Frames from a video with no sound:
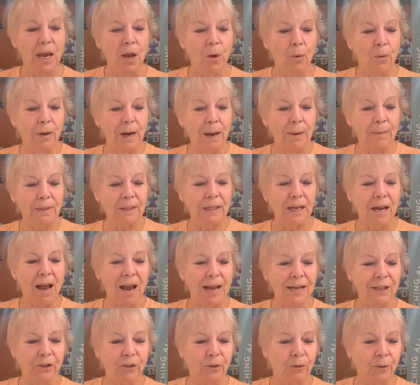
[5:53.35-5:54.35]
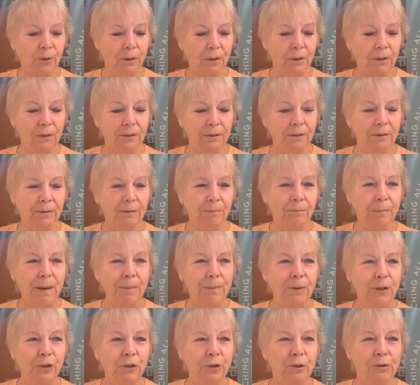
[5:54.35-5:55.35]
When I was in high school,
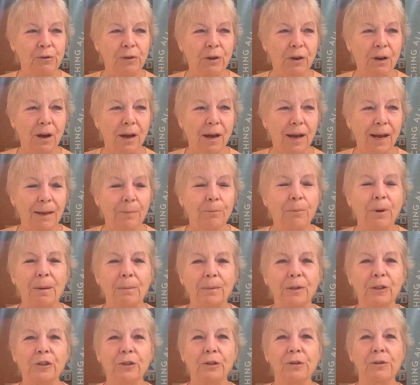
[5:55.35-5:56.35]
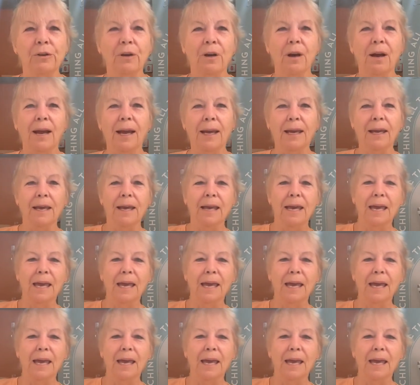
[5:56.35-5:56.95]
maybe junior high, probably junior high,